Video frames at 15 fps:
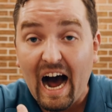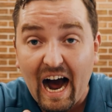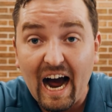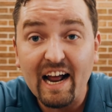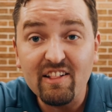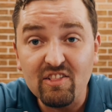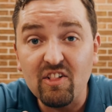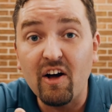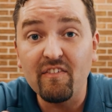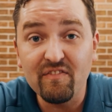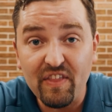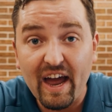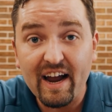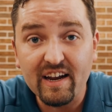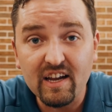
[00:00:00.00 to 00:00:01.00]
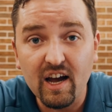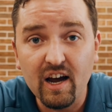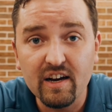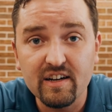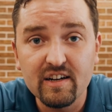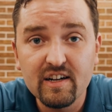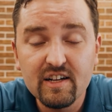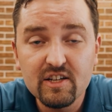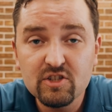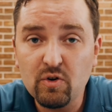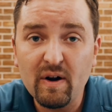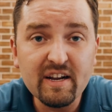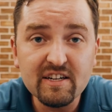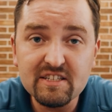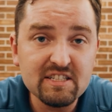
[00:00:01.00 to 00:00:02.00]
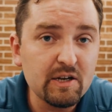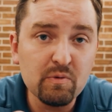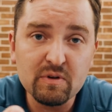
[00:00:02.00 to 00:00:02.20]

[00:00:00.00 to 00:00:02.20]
I love that gun. So I can see